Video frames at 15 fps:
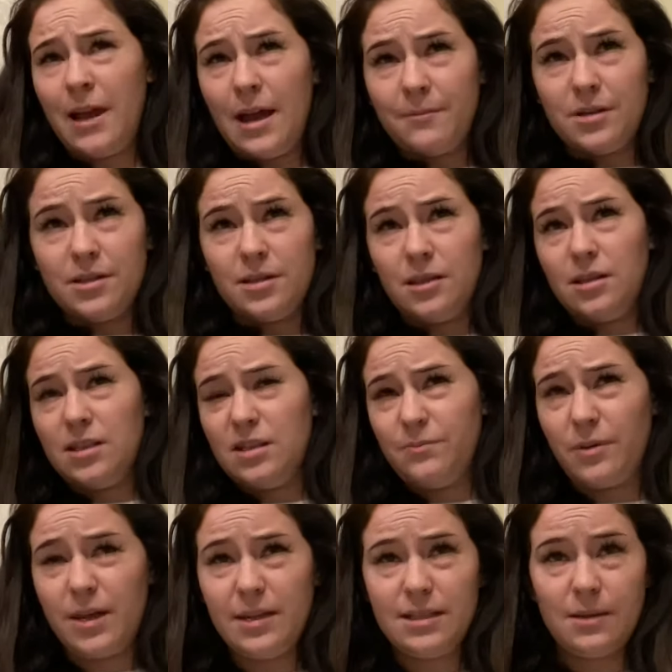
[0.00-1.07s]
I'm just gonna
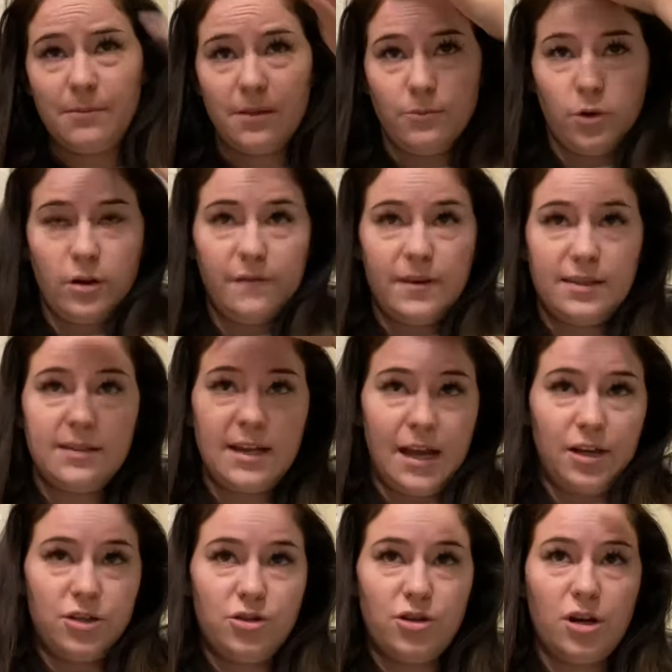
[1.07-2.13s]
spray some more of this
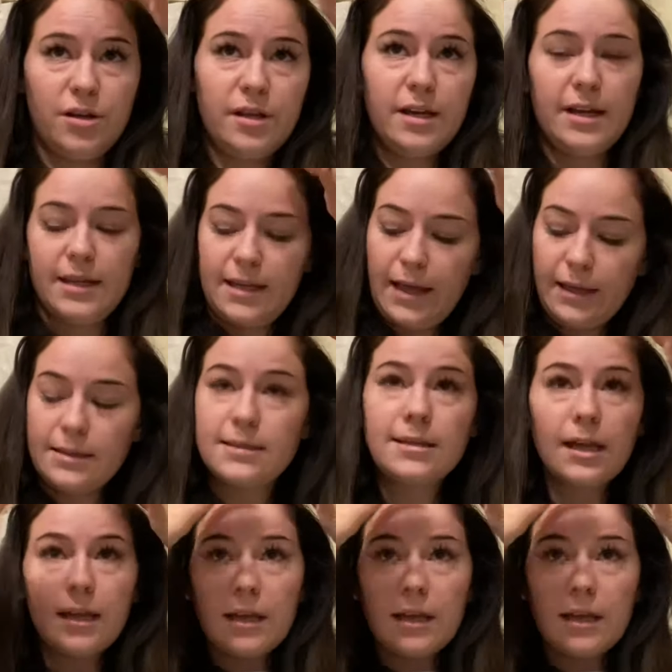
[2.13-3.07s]
texture on it. It gets,